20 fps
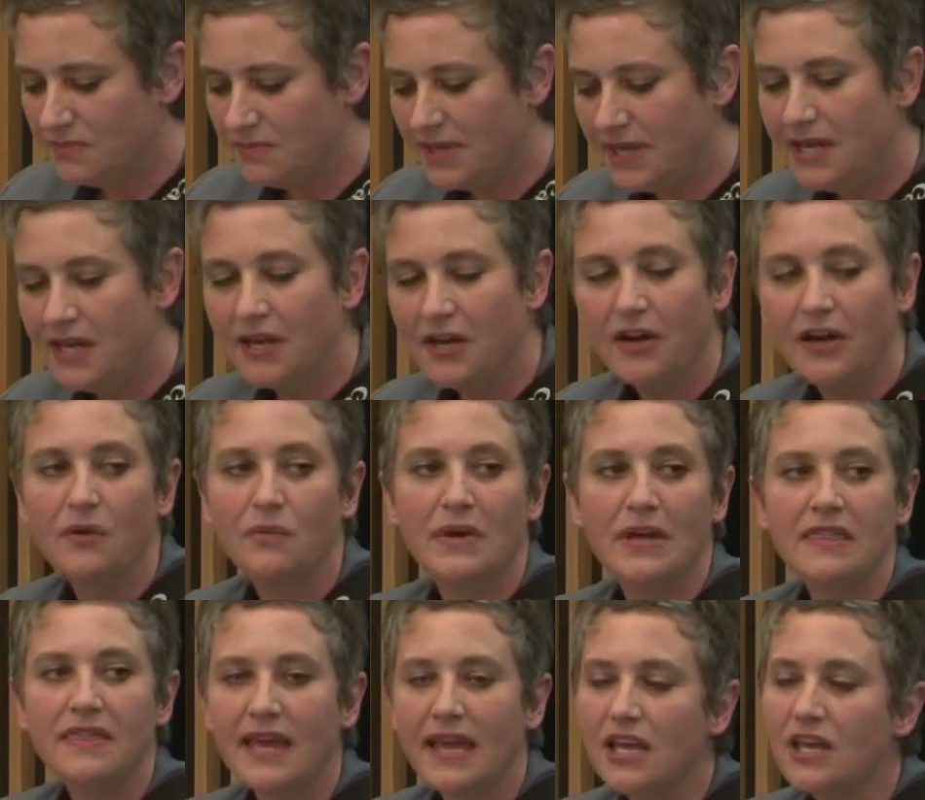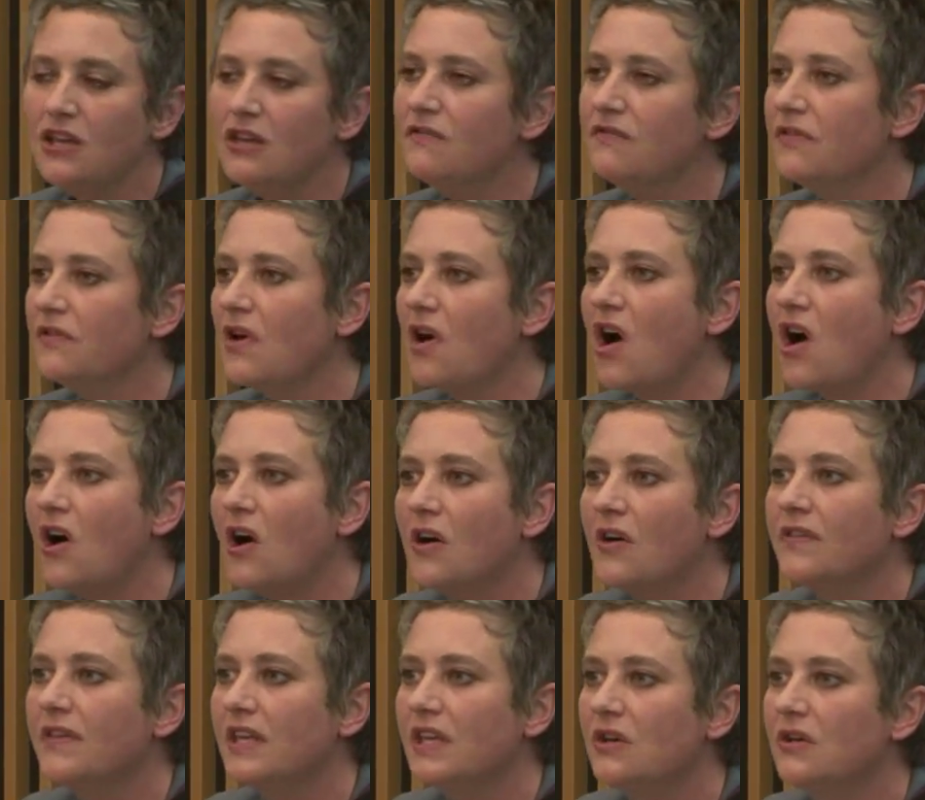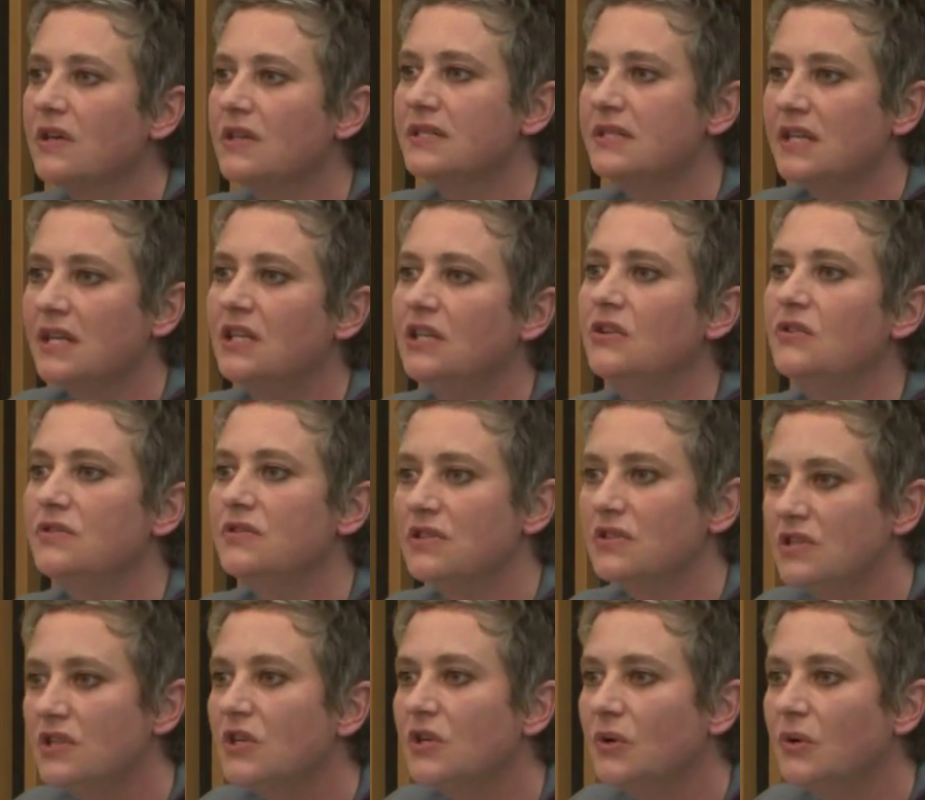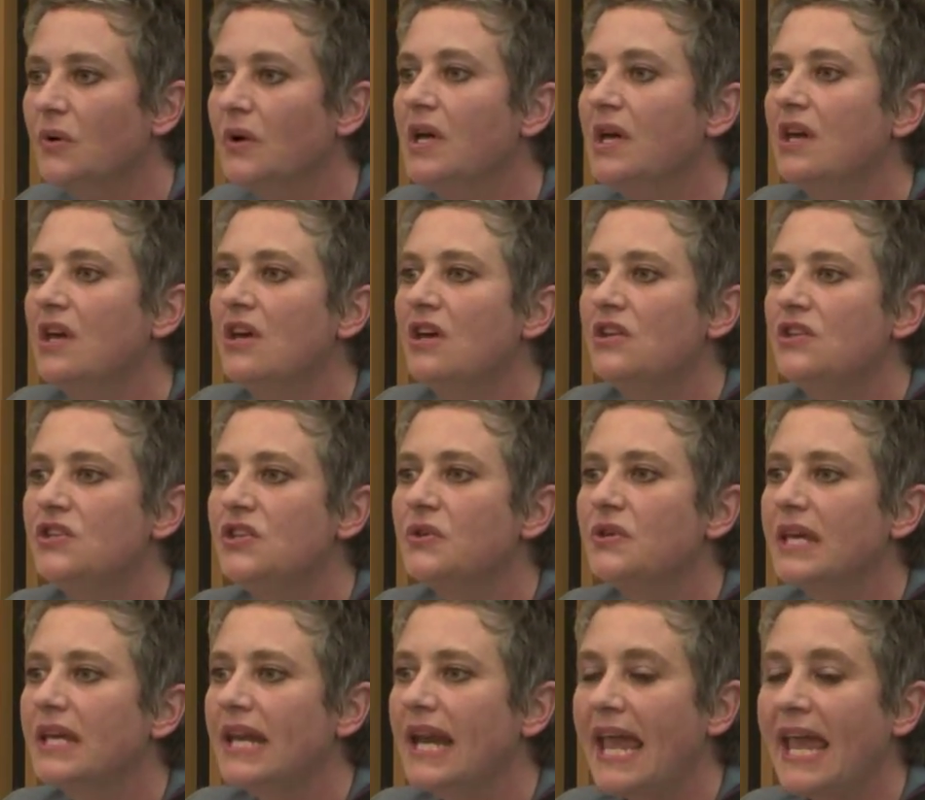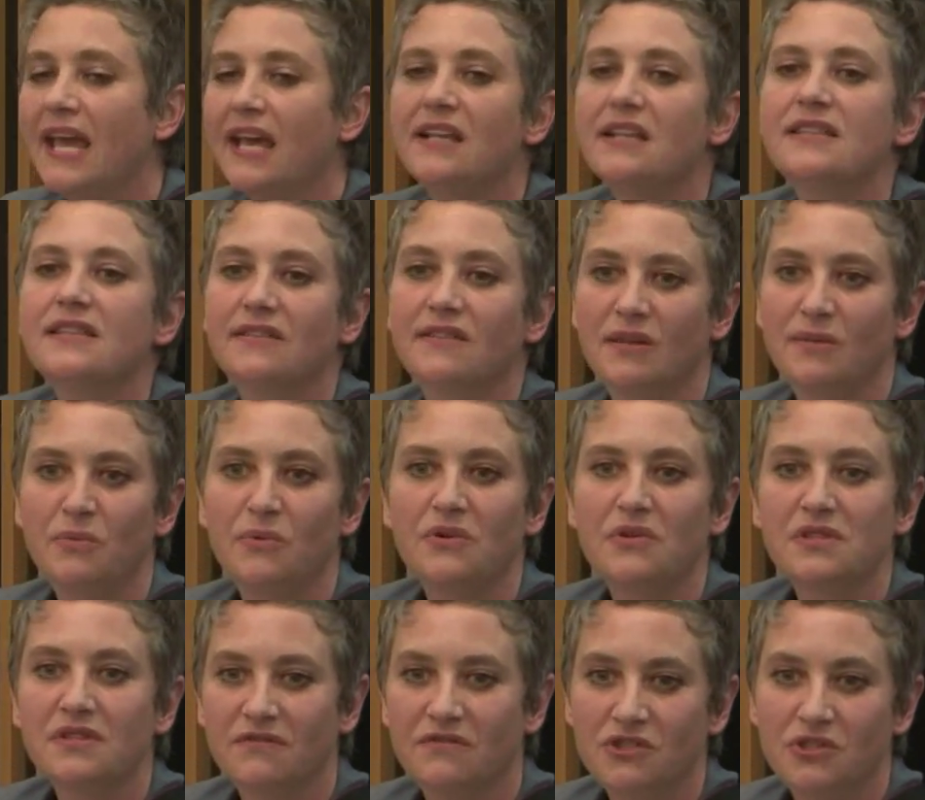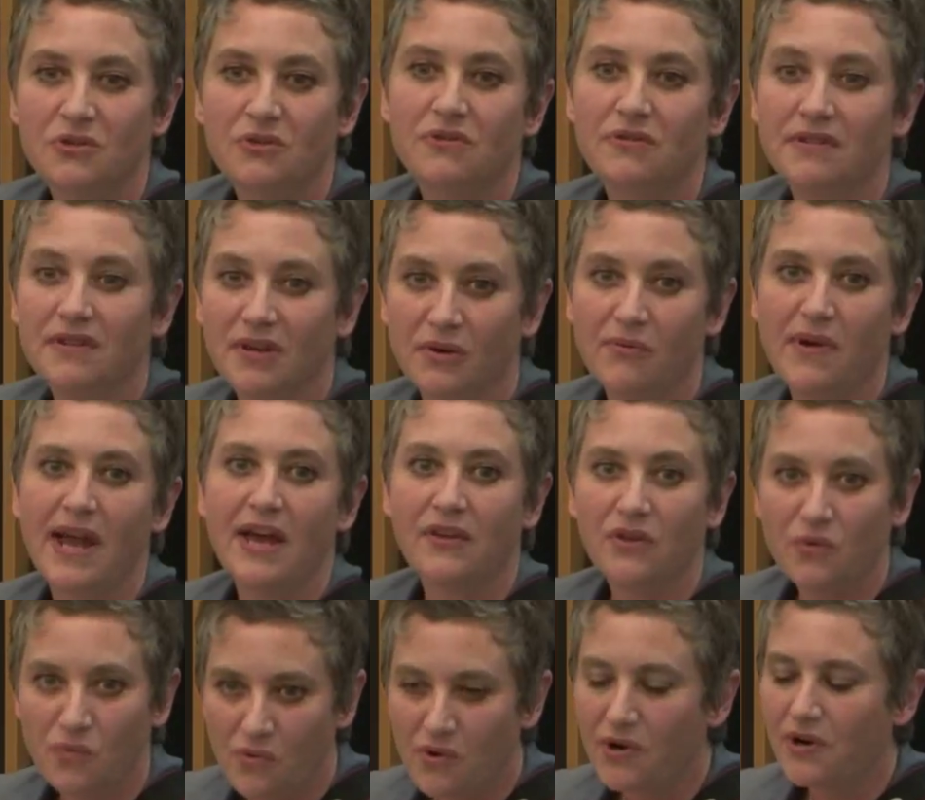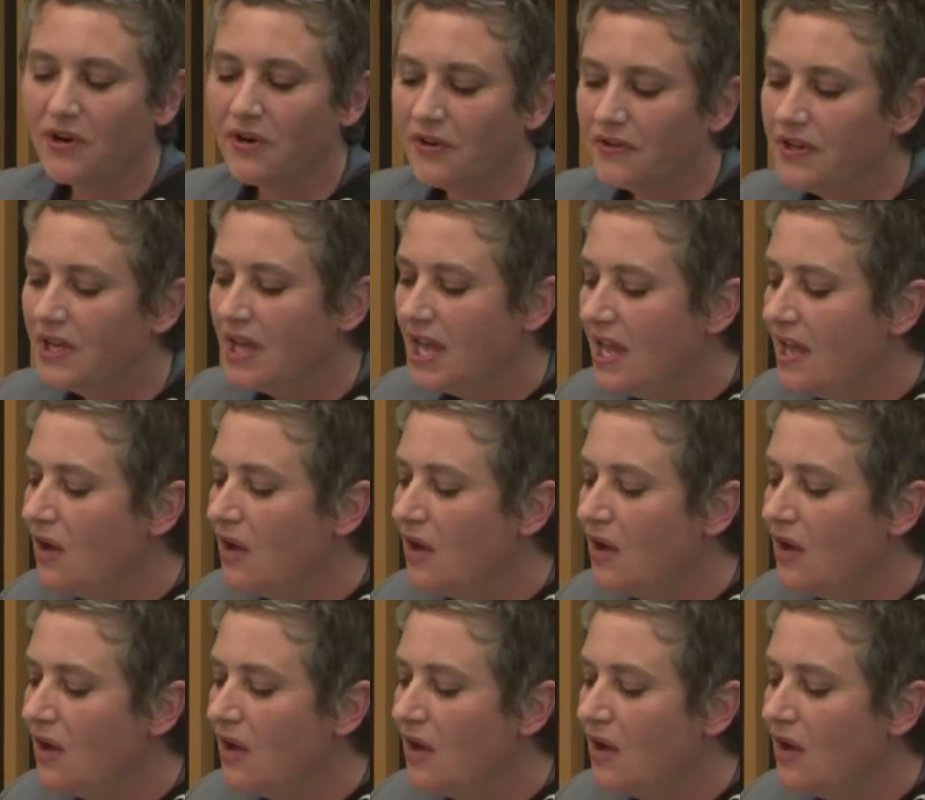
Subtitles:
to be here, and we thank you for all that you continue to do to get hands in the books of children around the world.